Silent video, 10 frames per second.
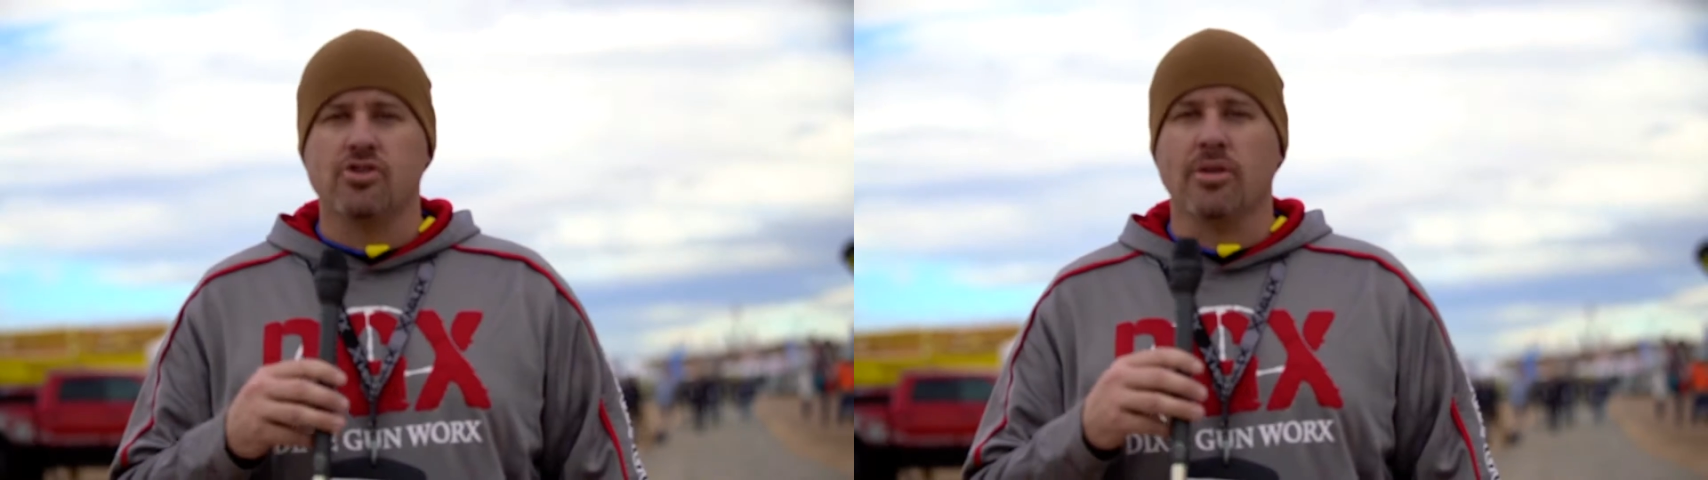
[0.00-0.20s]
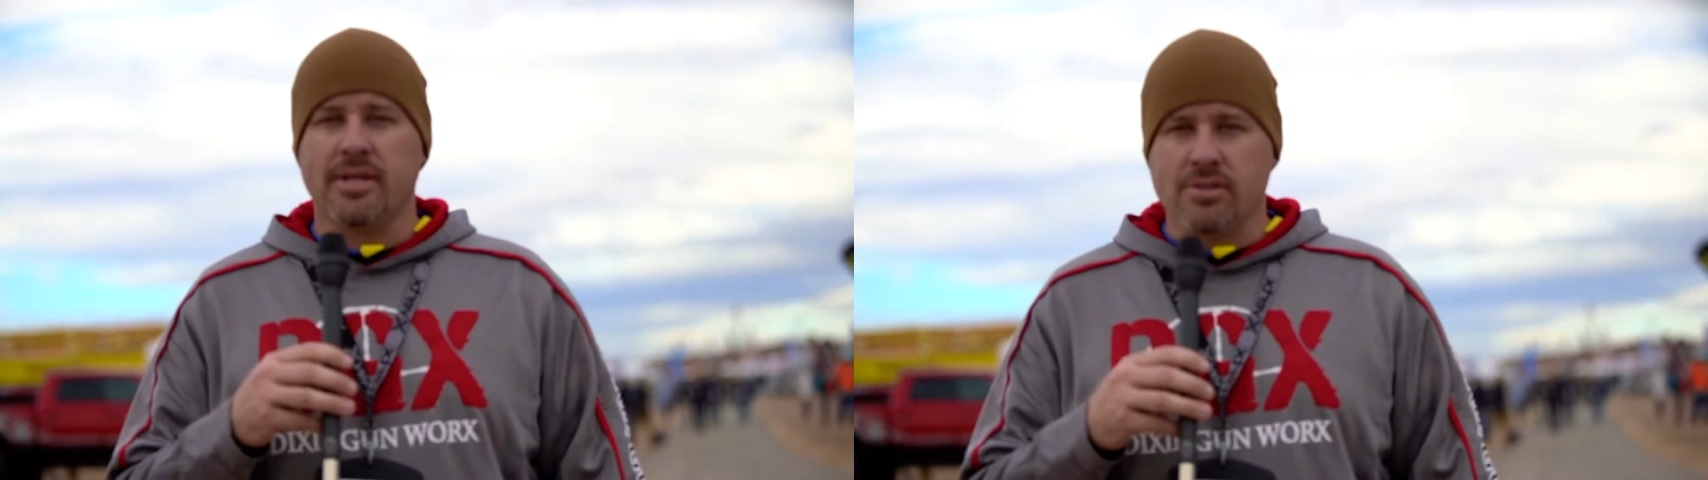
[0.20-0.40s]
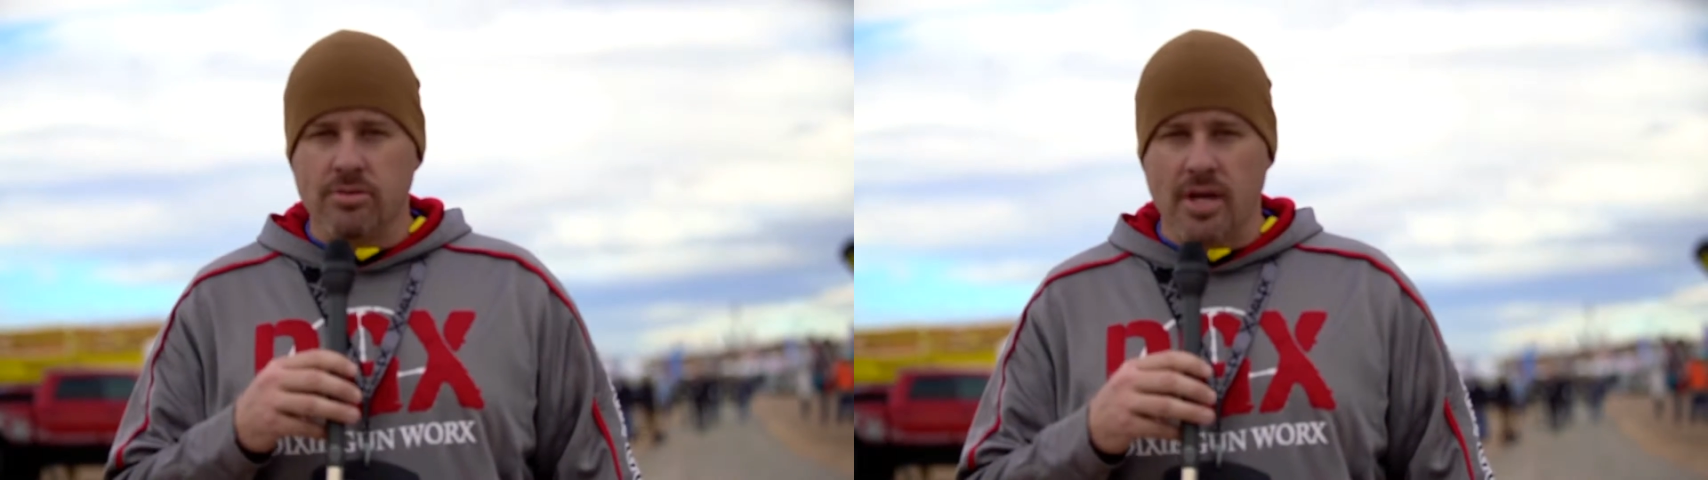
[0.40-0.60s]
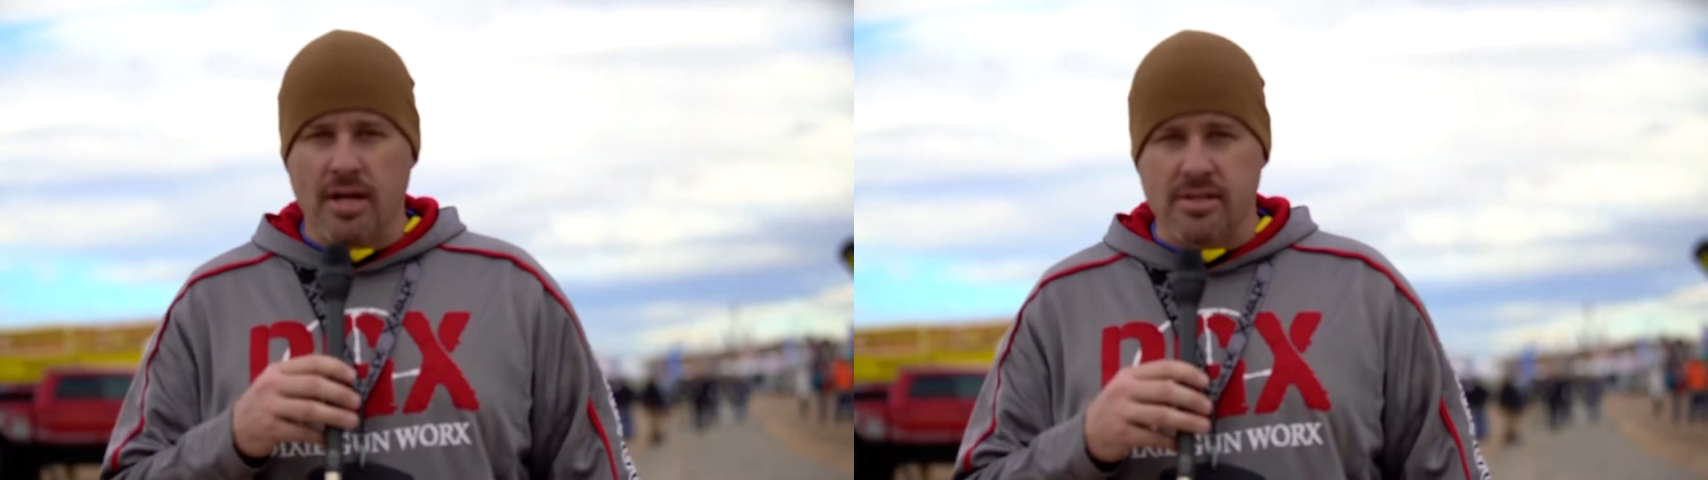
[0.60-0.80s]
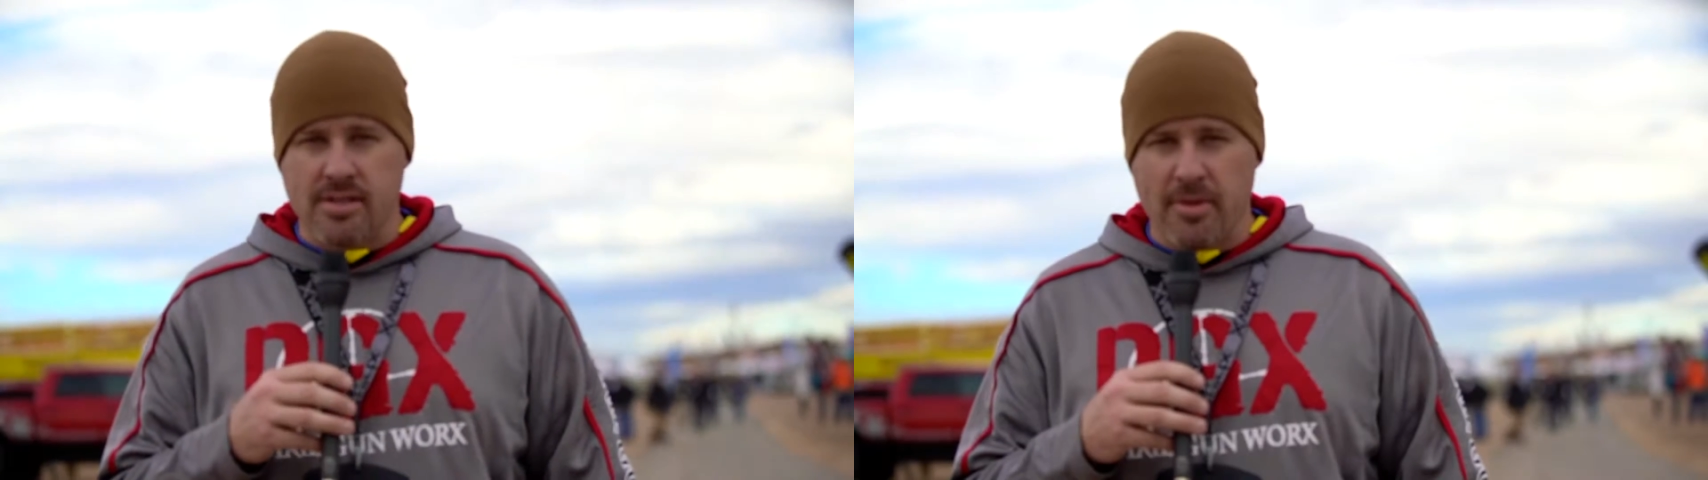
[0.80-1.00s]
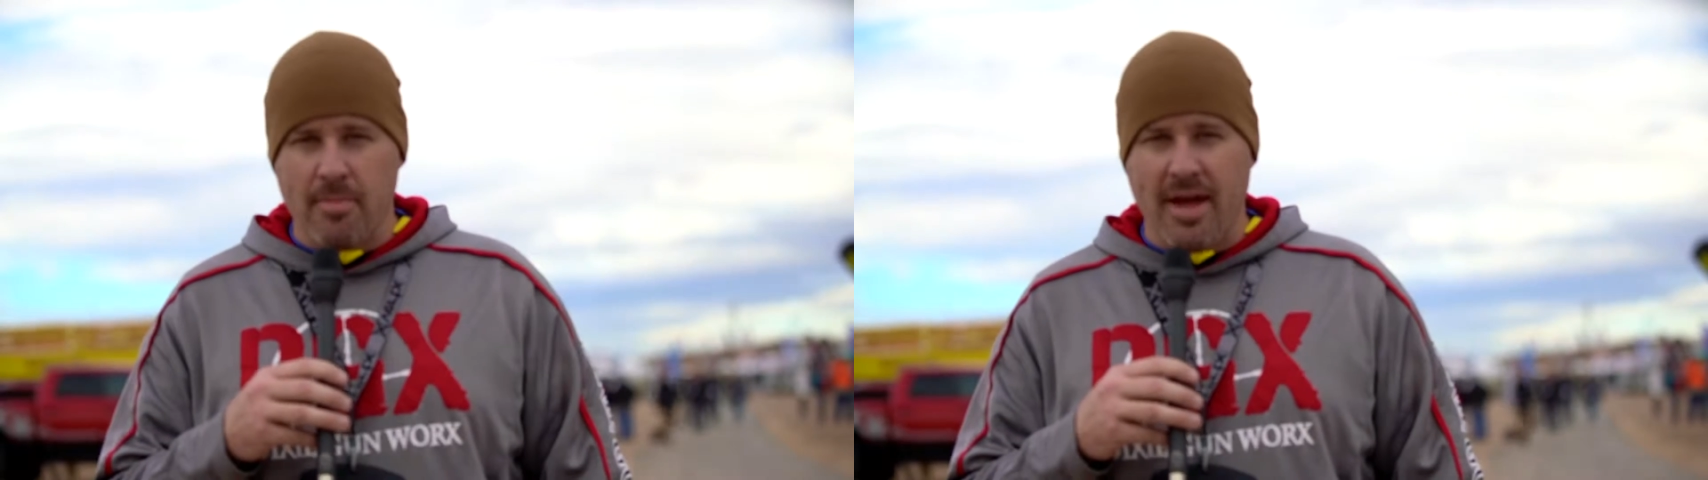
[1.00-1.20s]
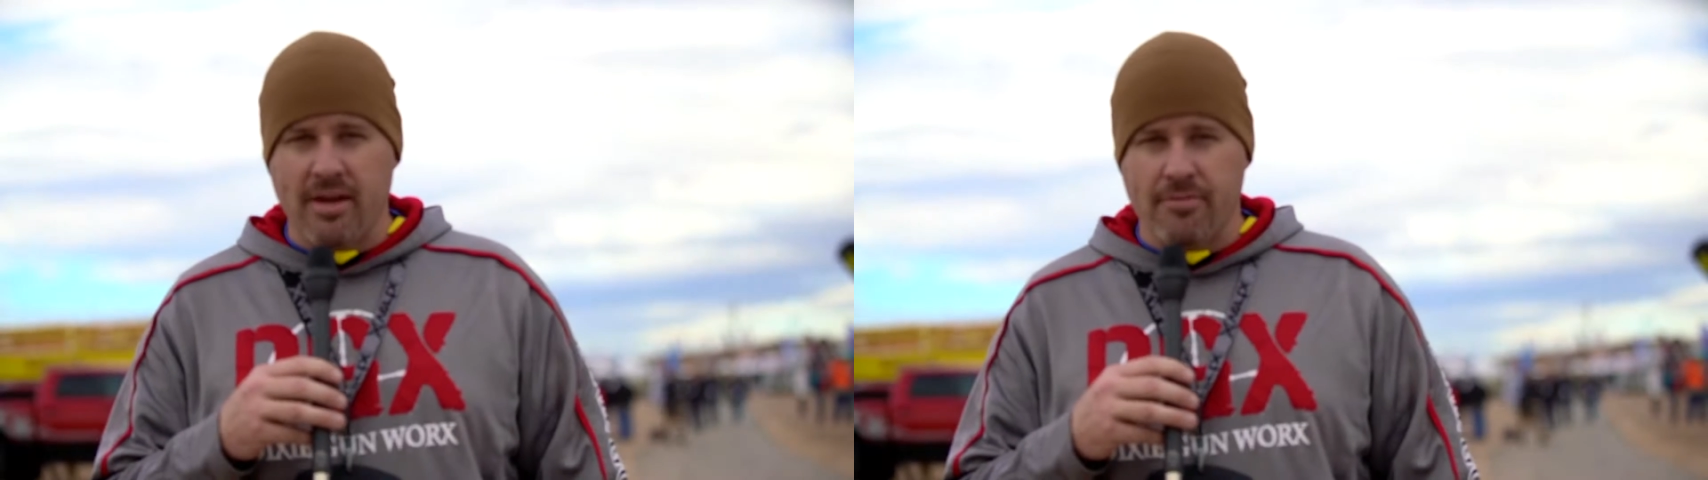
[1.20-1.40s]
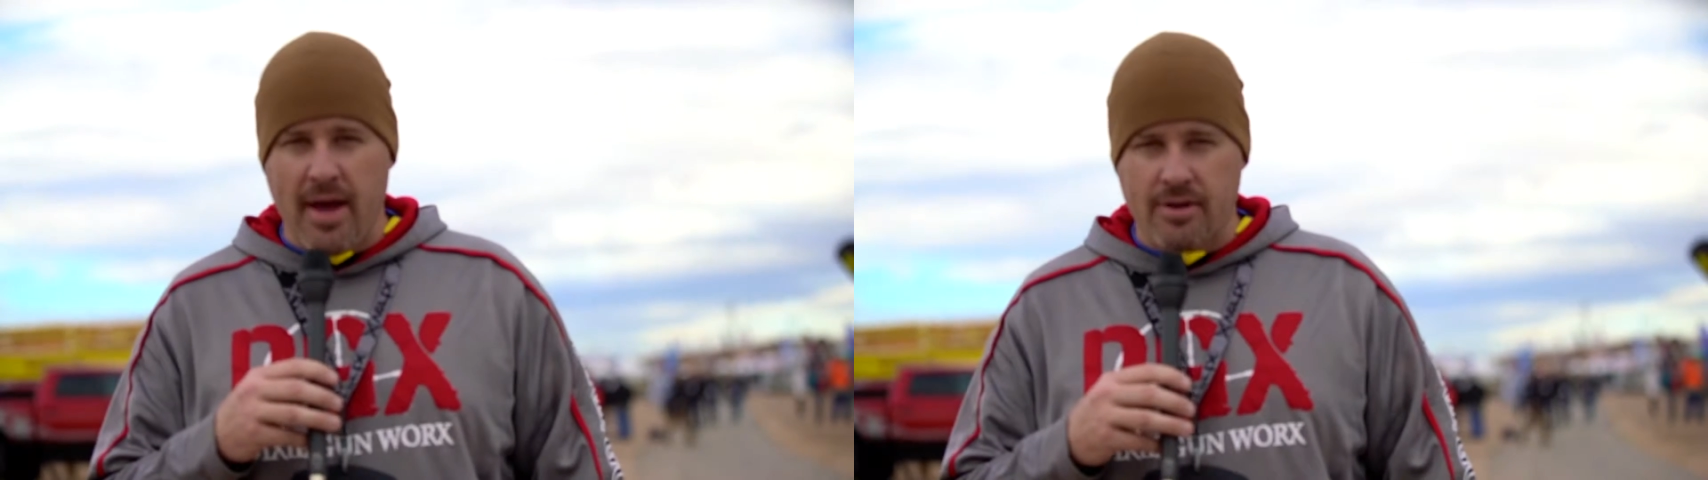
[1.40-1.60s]
So let's go talk to some of the
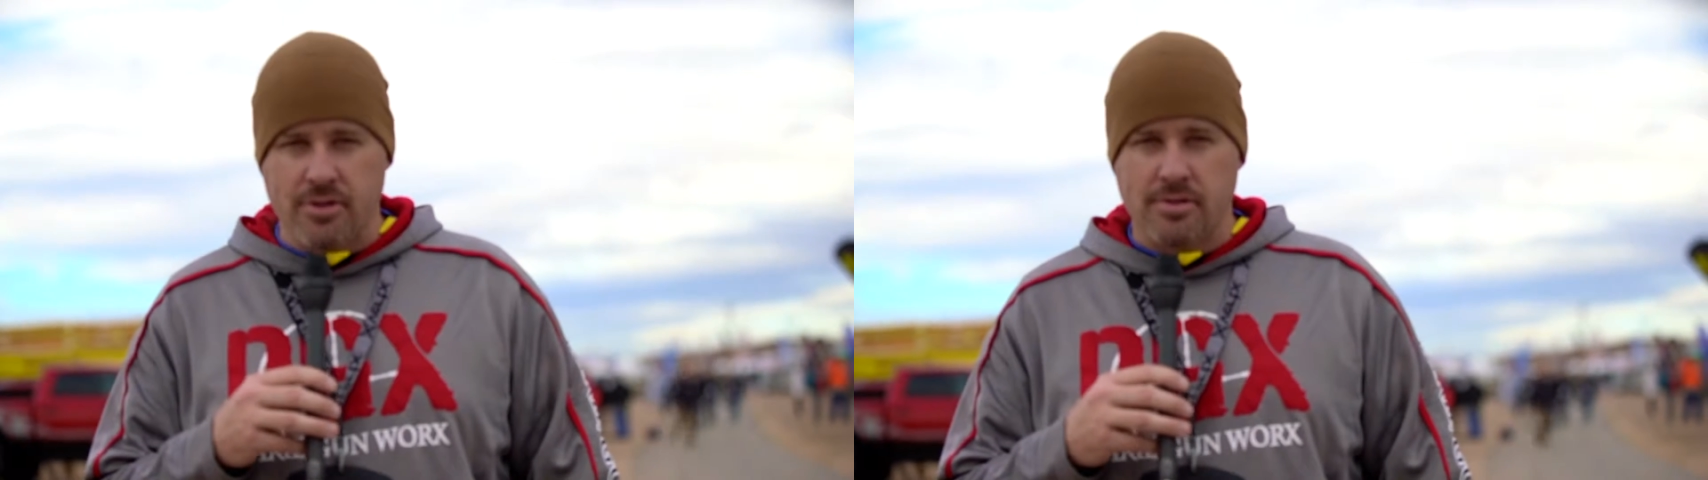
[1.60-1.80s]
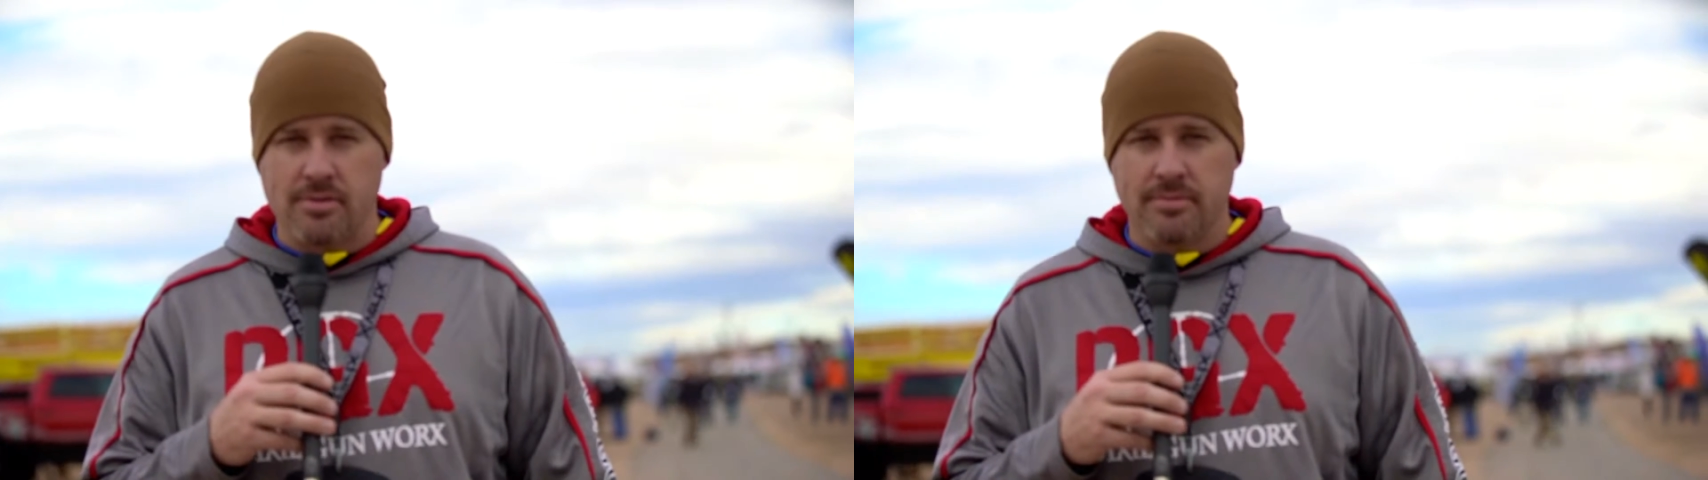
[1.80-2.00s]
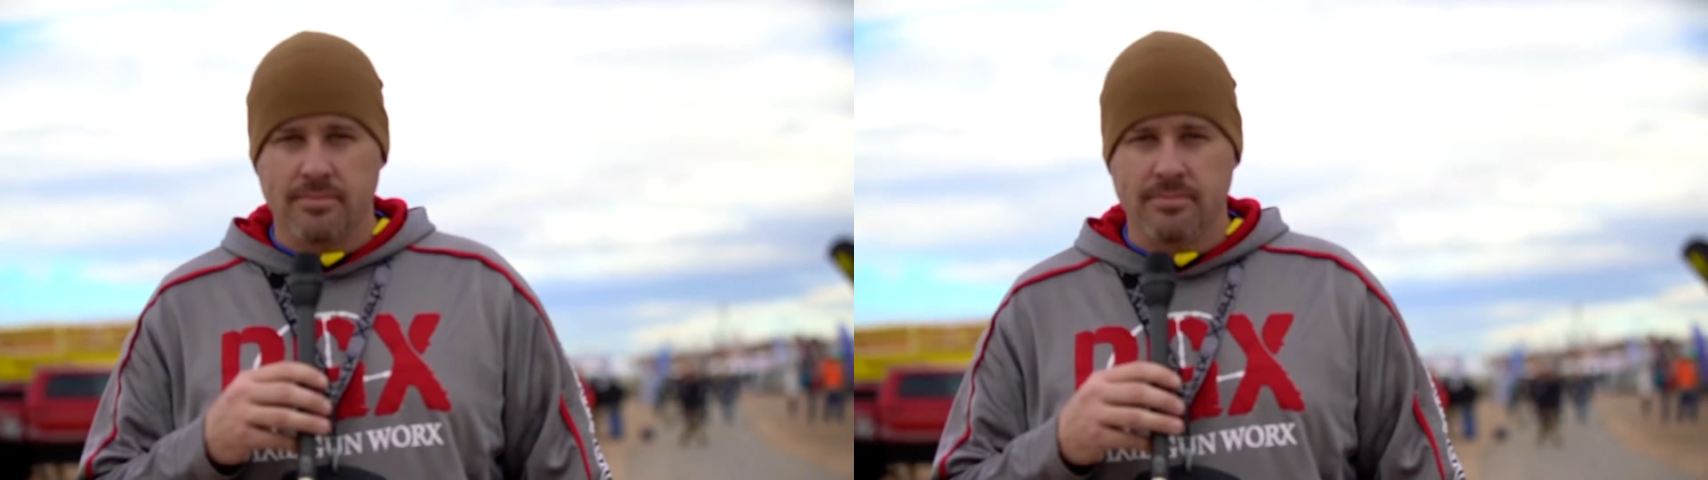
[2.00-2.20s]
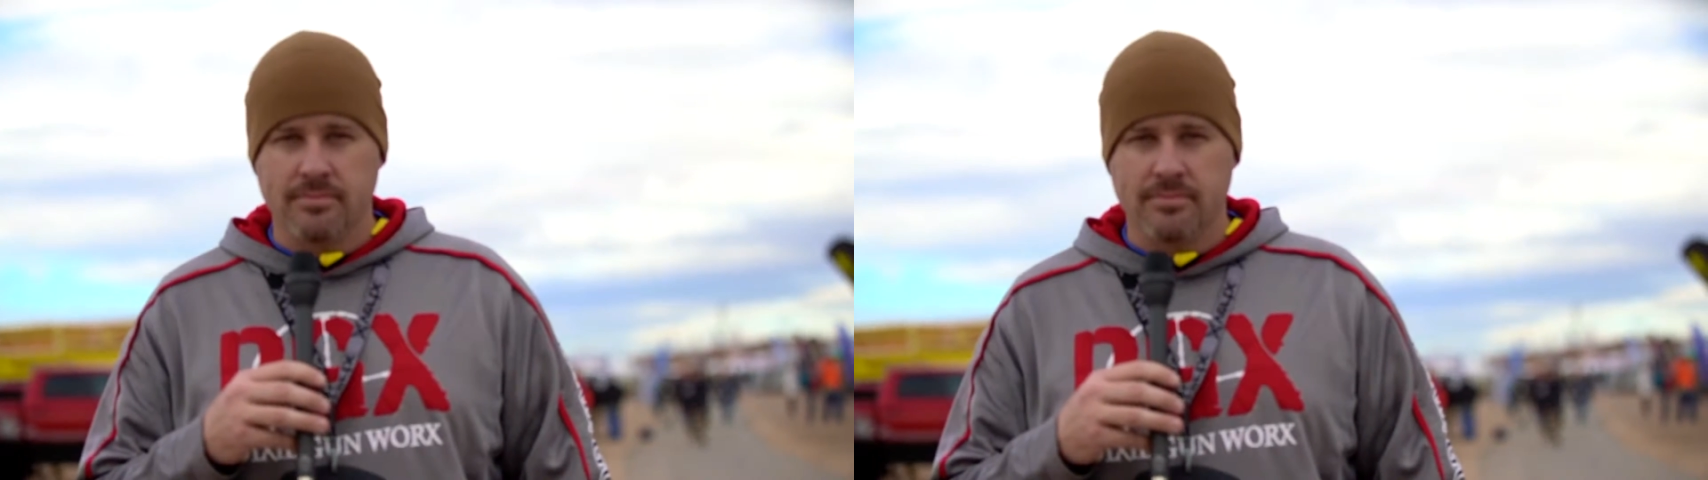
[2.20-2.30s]
manufacturers.